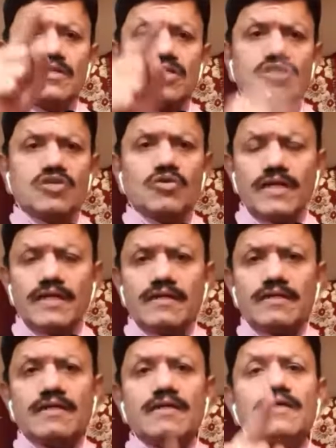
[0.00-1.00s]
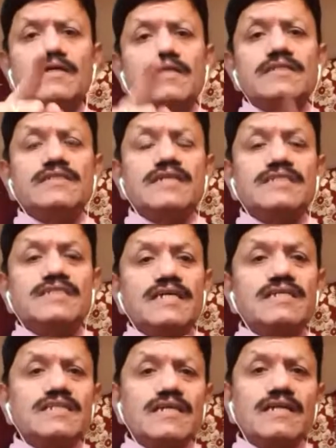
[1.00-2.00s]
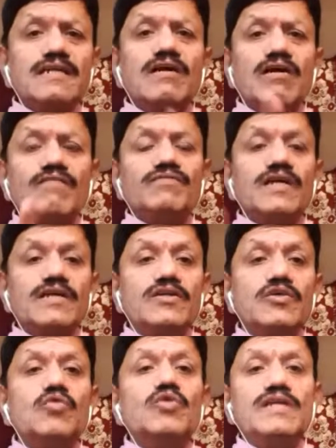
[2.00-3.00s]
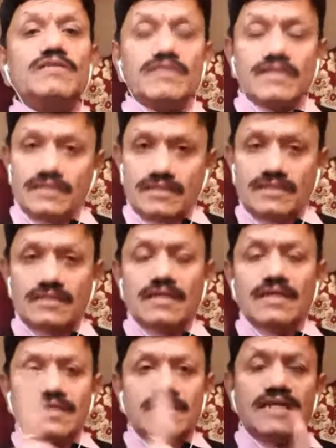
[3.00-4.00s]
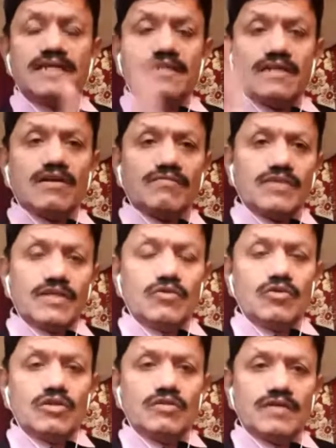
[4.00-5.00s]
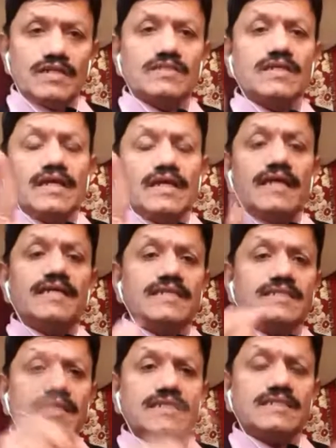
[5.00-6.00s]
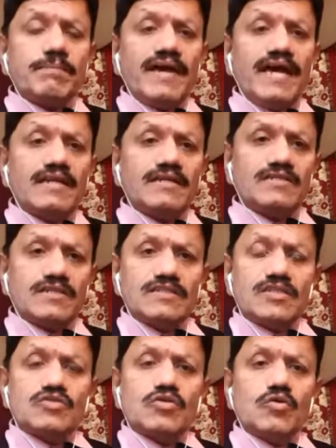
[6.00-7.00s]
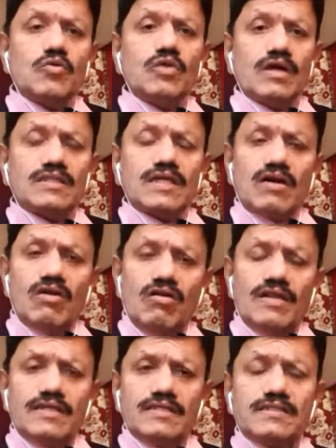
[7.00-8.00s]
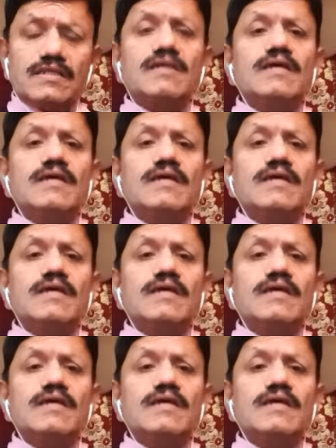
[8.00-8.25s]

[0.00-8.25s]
Student is the center of the universe. Center of the universe. A teacher is a parent in the school or the college.